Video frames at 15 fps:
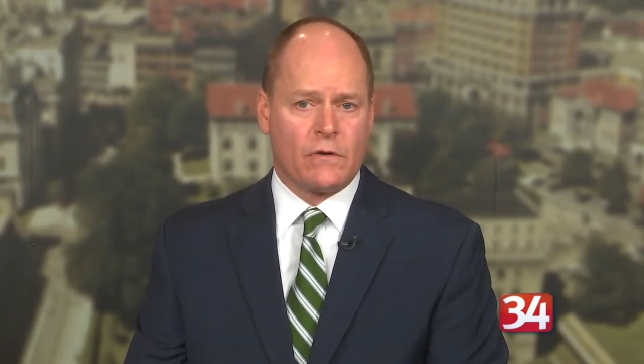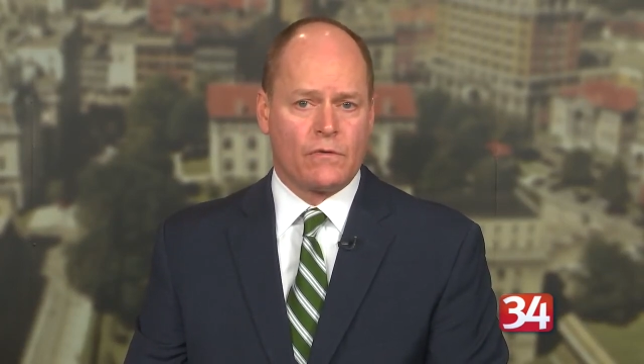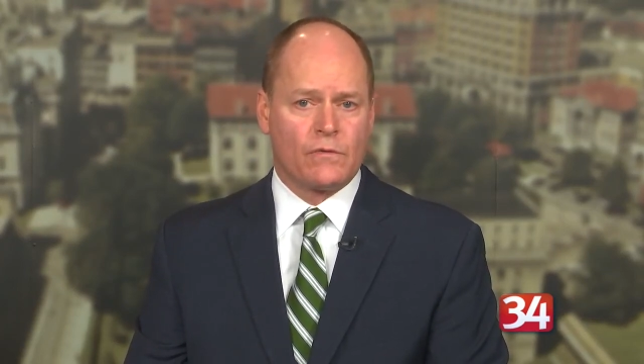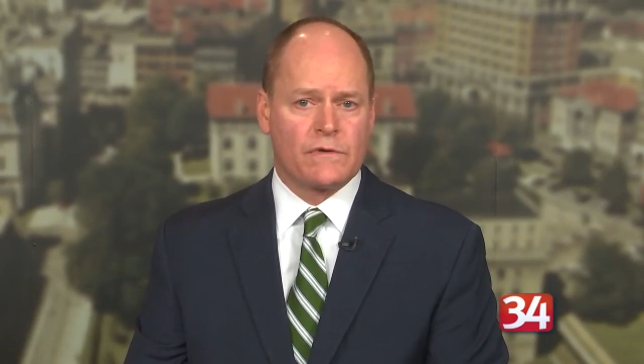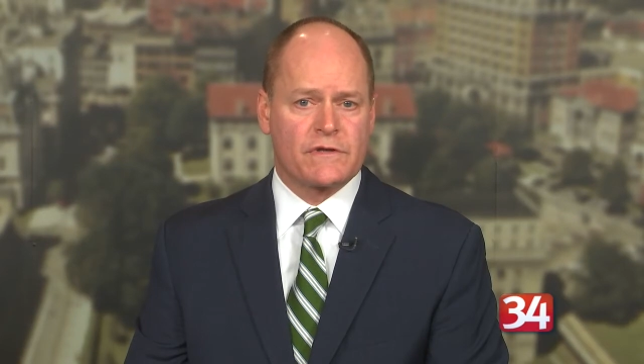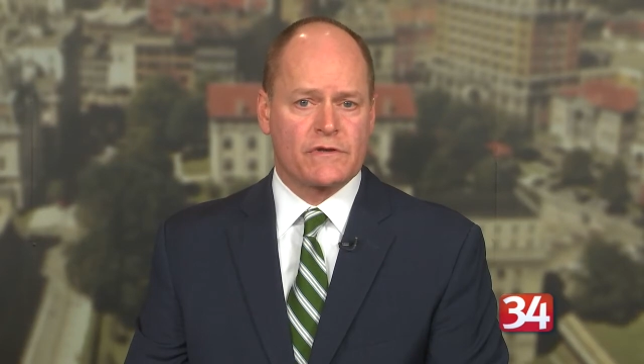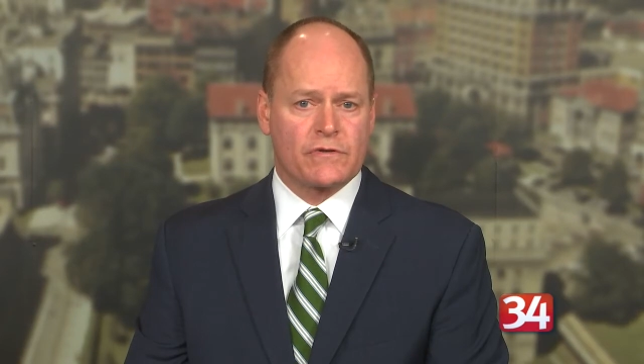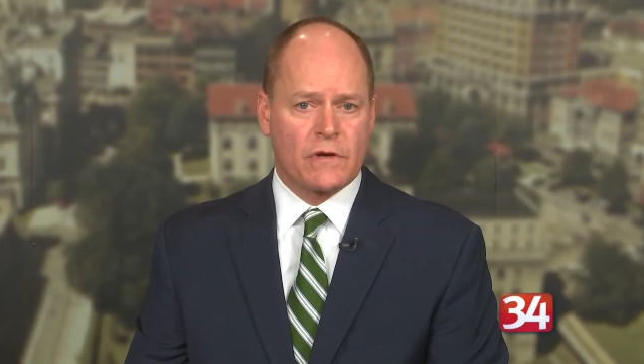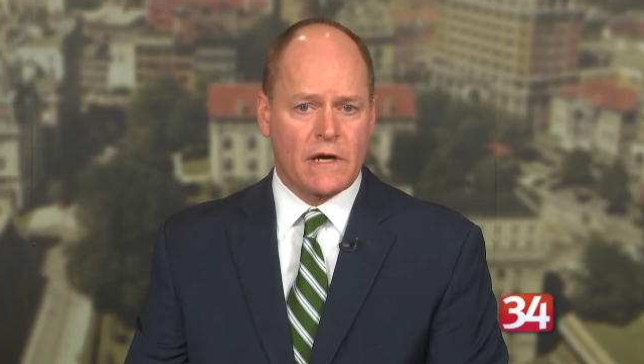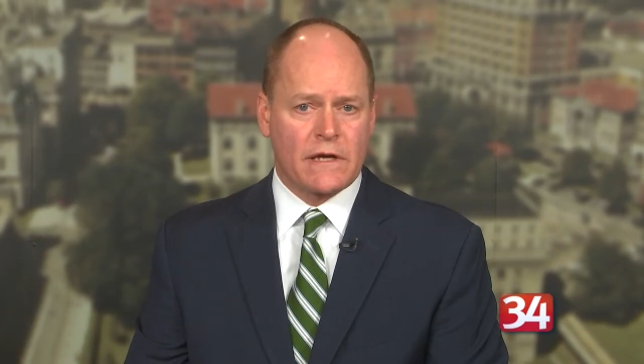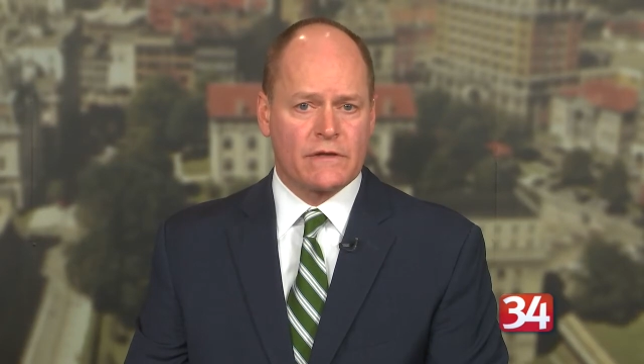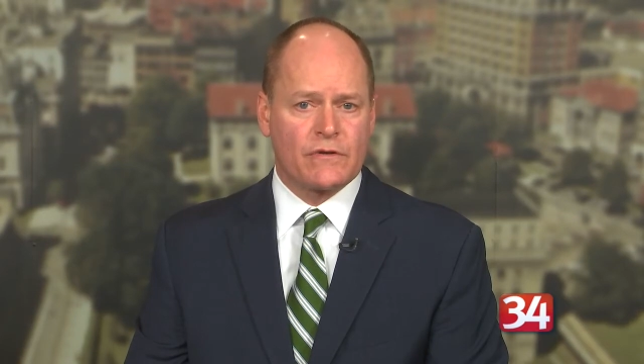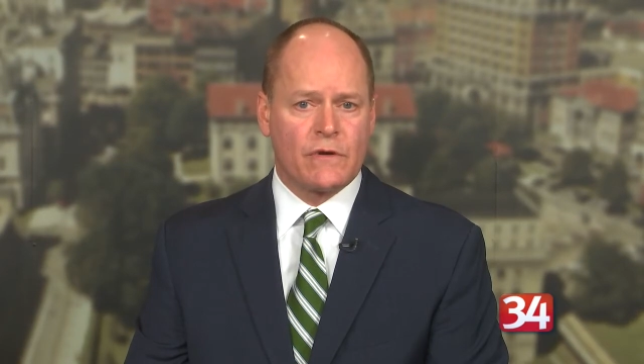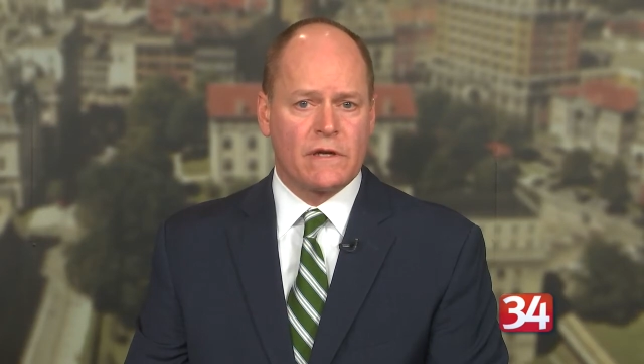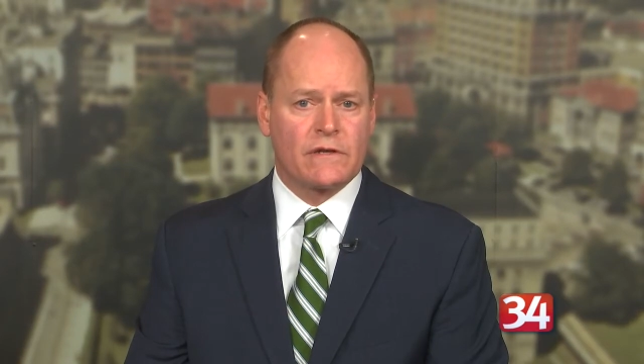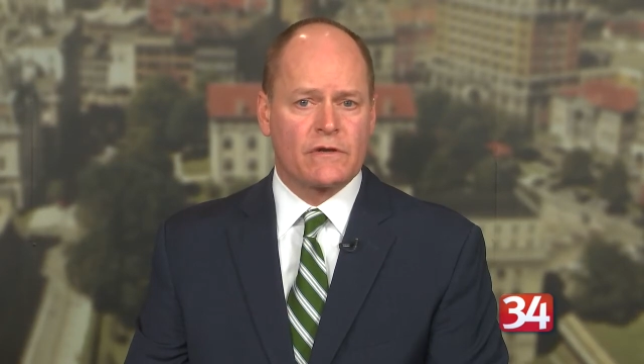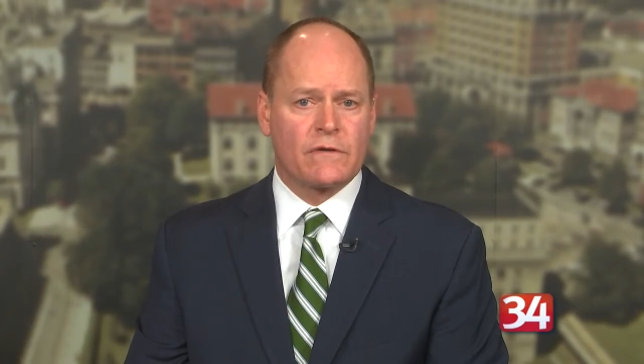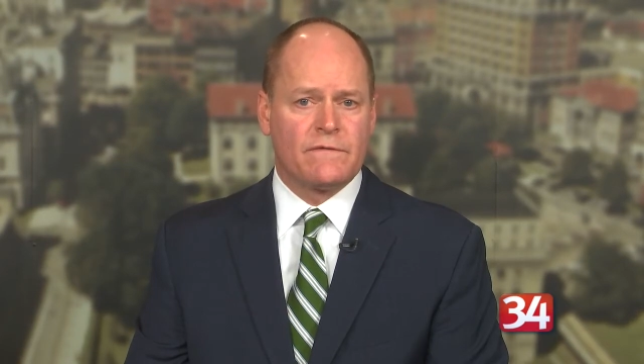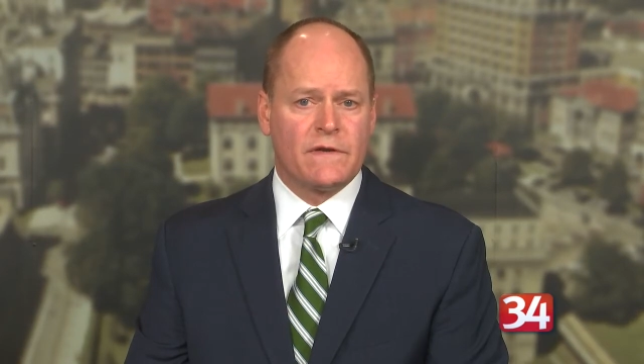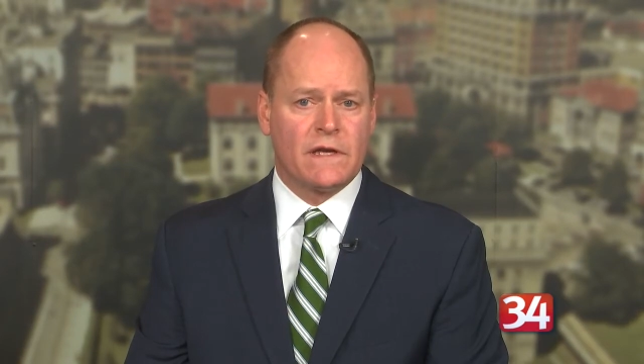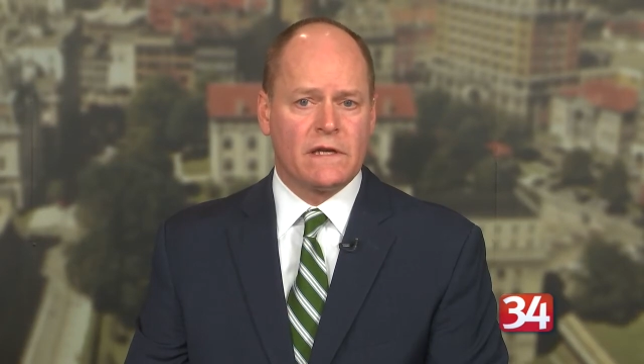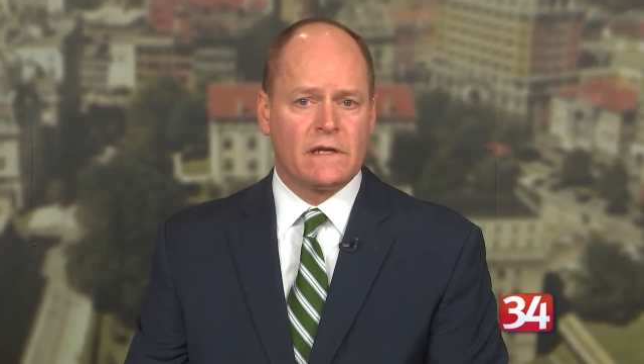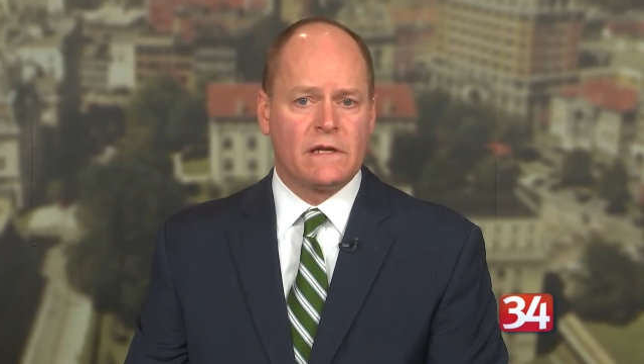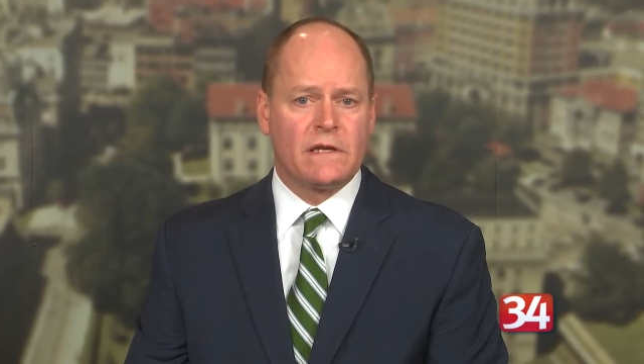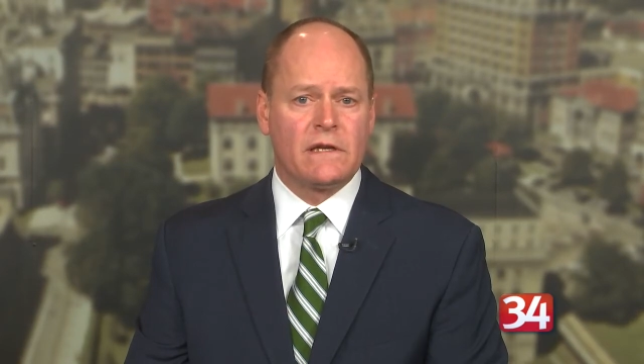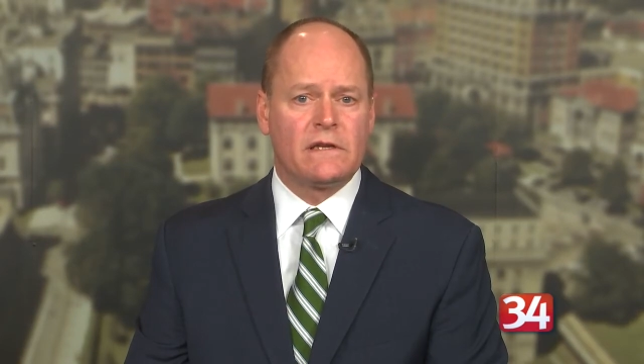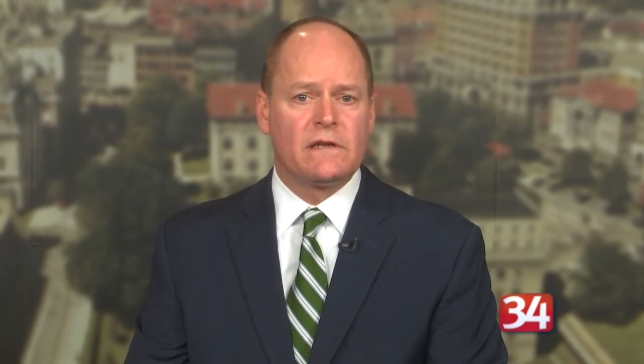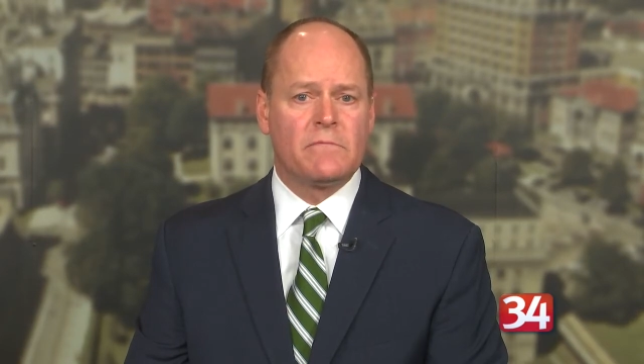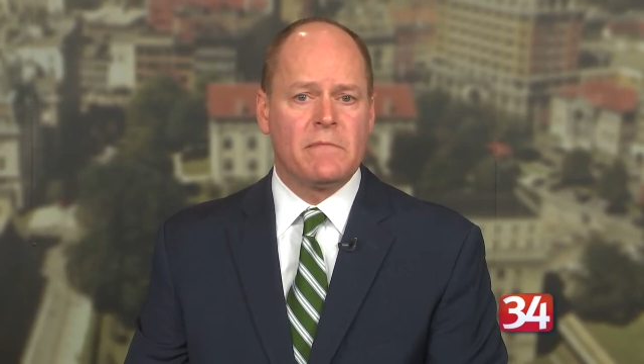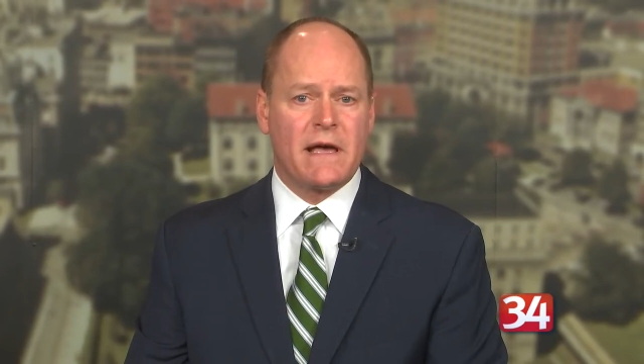who was trying to intervene in a
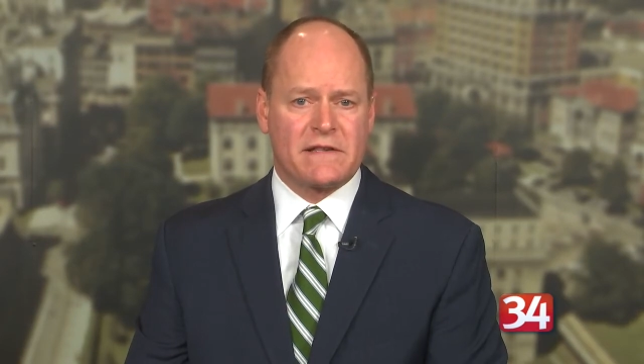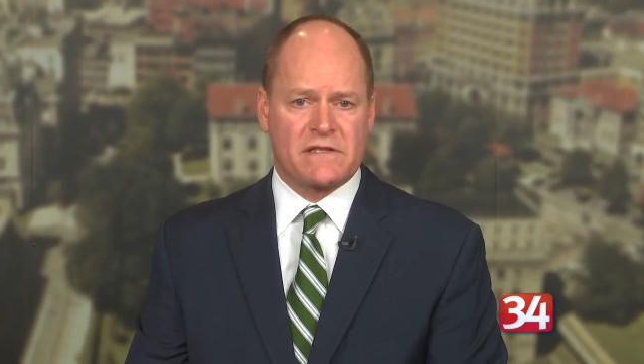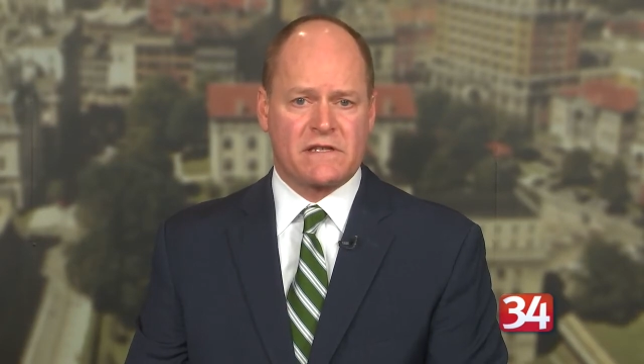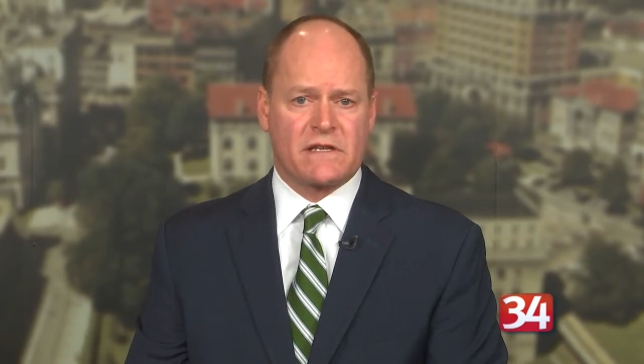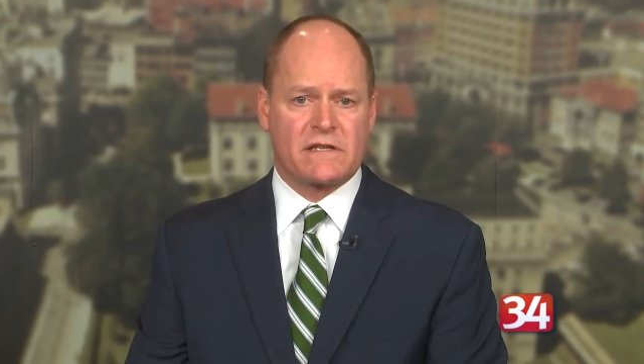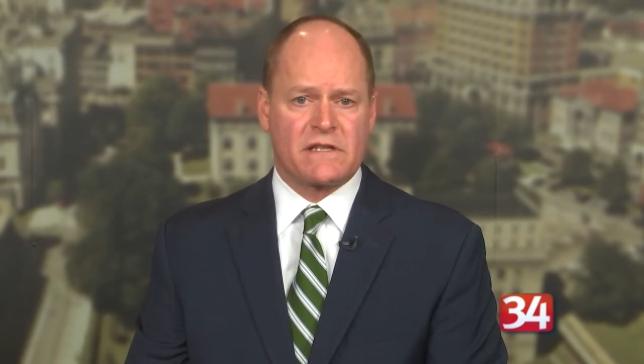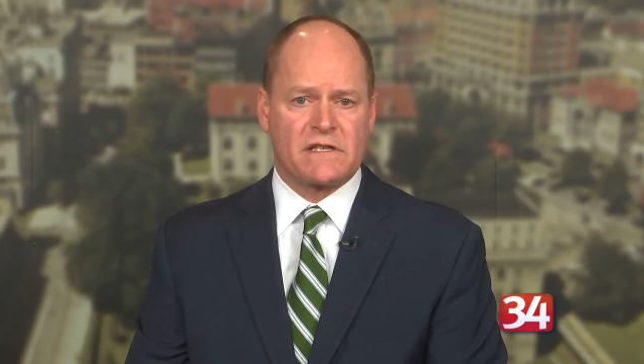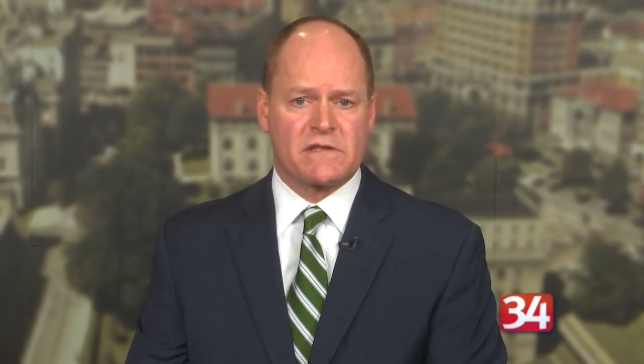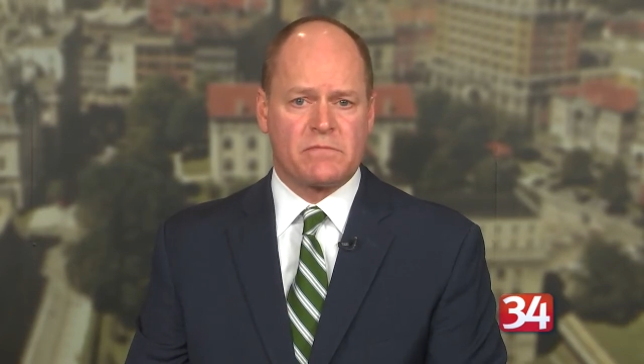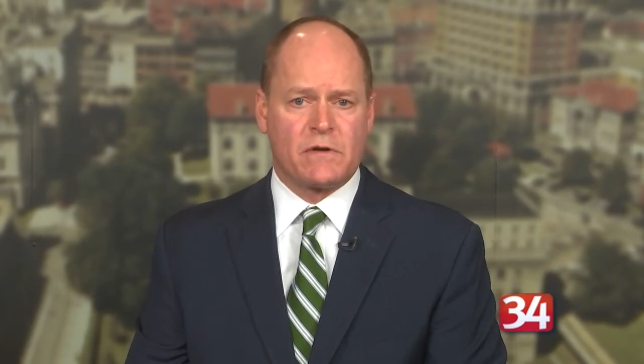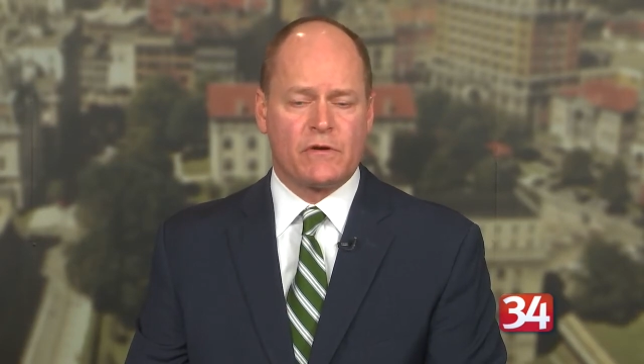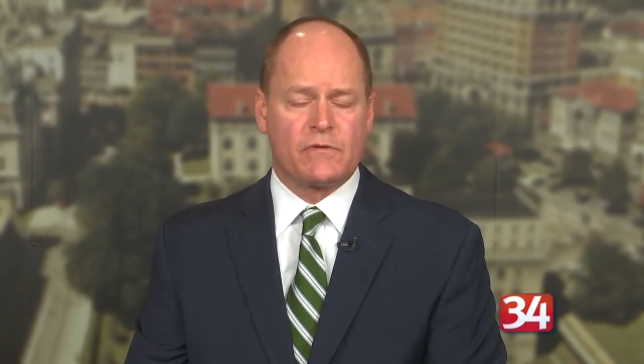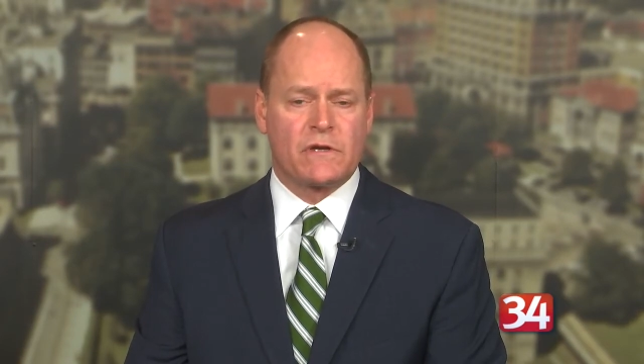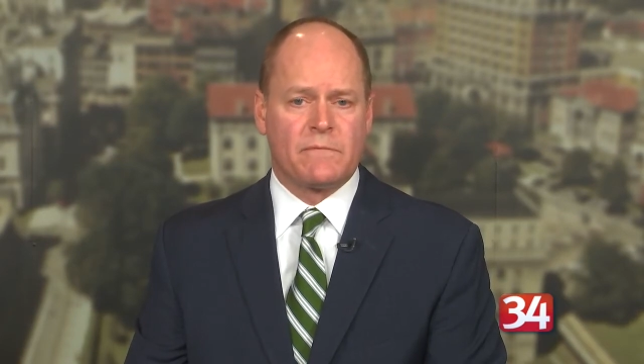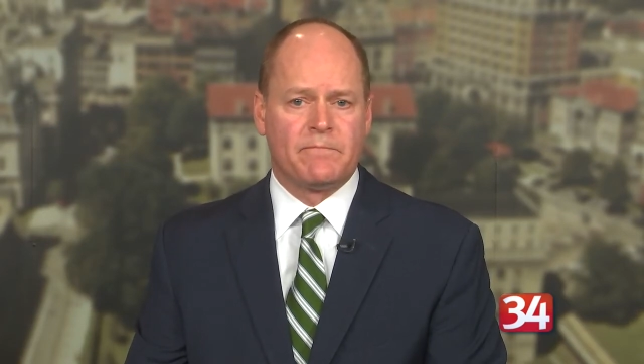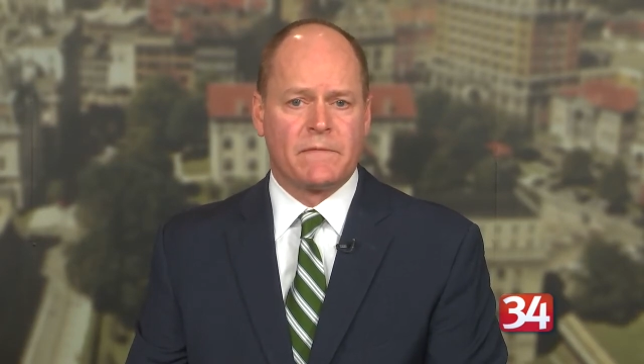domestic dispute.